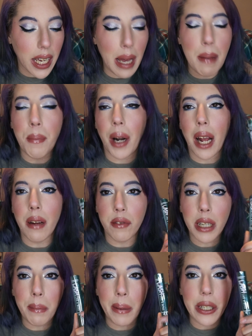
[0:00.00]
it, but I
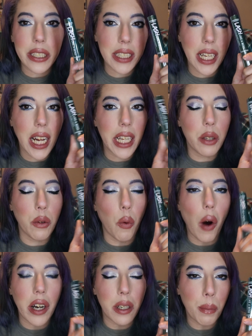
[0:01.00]
repurchased it in the
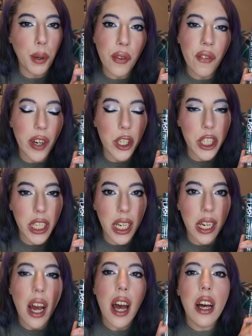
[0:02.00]
waterproof
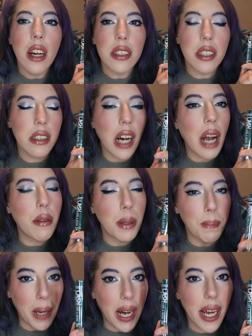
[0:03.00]
version. So I
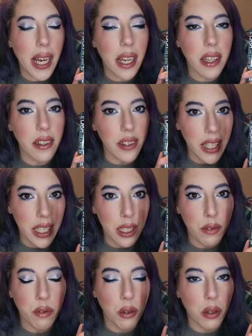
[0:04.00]
would buy
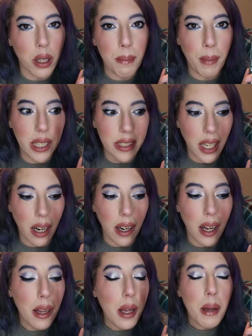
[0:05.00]
this for
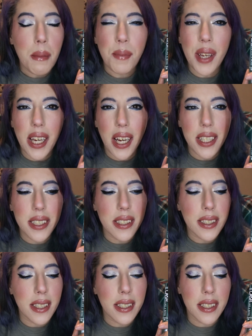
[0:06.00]
mascara
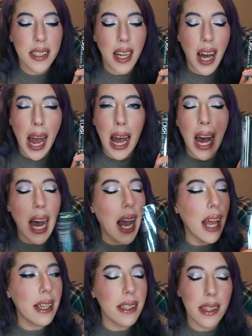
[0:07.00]
because
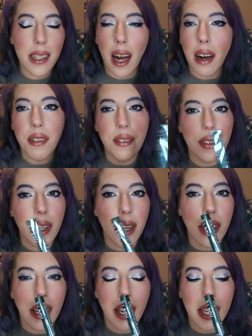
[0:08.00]
I love,
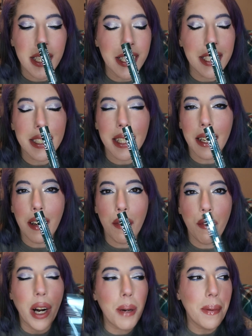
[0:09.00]
I just,
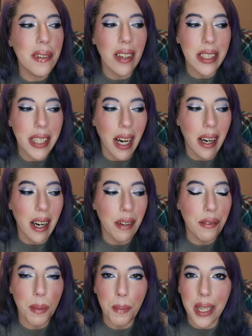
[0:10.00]
waterproof mascara
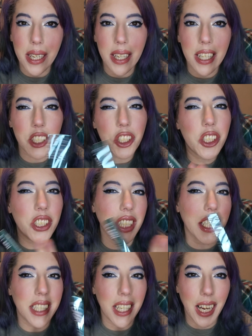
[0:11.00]
for me is
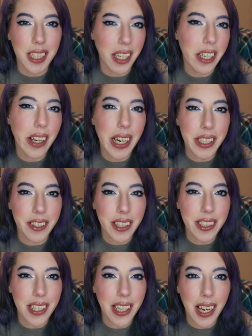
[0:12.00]
just in case I cry
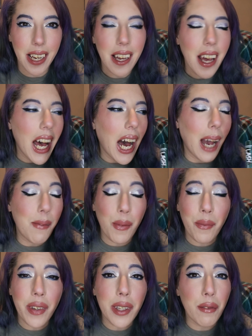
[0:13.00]
during the day. I've
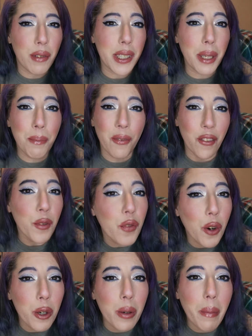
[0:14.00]
been feeling really
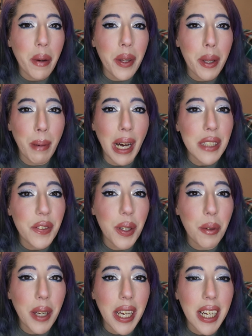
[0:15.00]
vulnerable the past
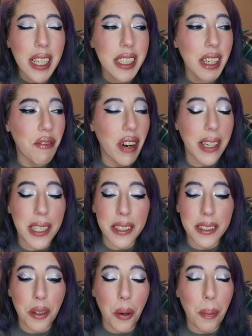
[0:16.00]
few weeks and very
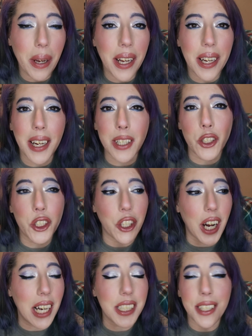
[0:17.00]
just open and
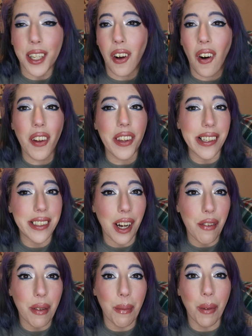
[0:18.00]
stressed and all this
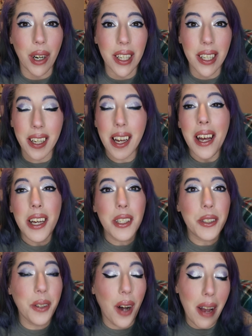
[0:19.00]
stuff from work.
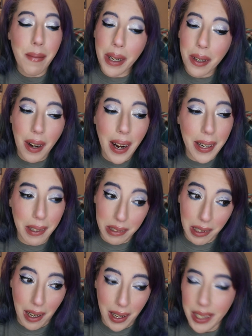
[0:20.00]
So I've been crying a
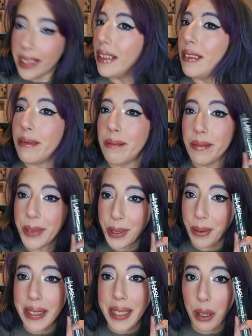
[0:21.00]
lot.
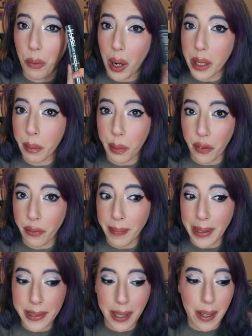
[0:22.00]
So I need a waterproof
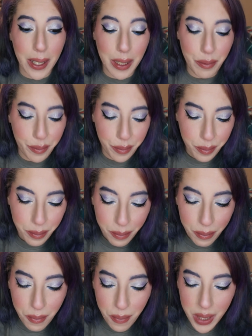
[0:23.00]
mascara.
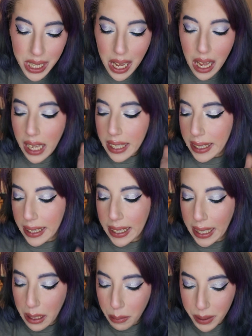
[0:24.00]

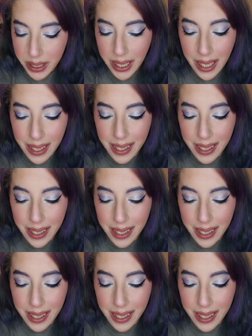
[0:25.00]
Lips.